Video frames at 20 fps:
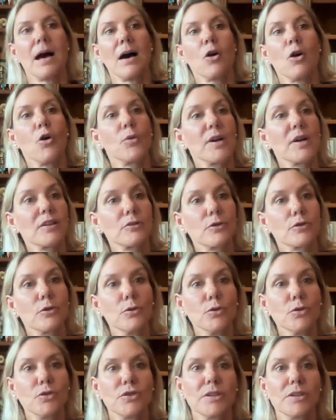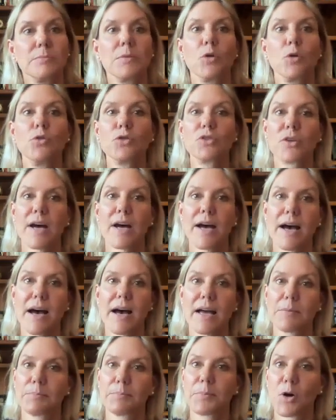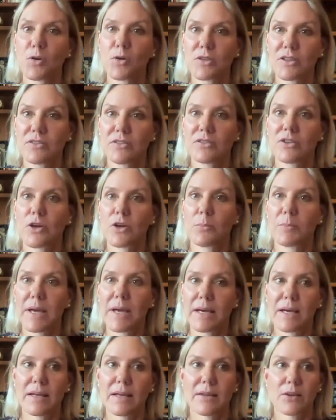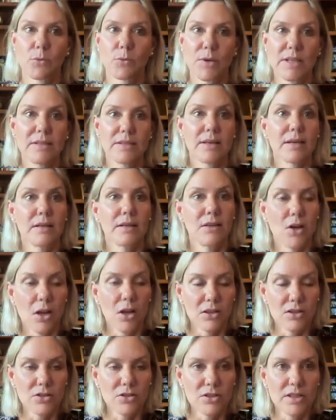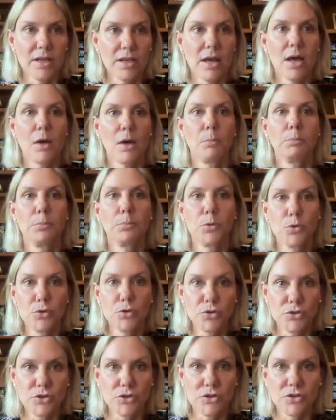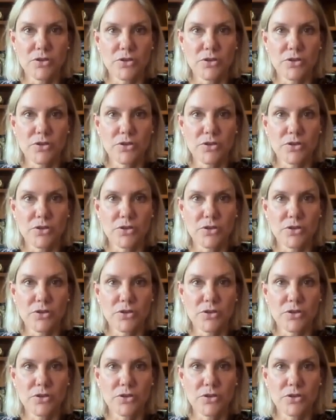or exclusive ultra-high potency omega-3 technology, boosts,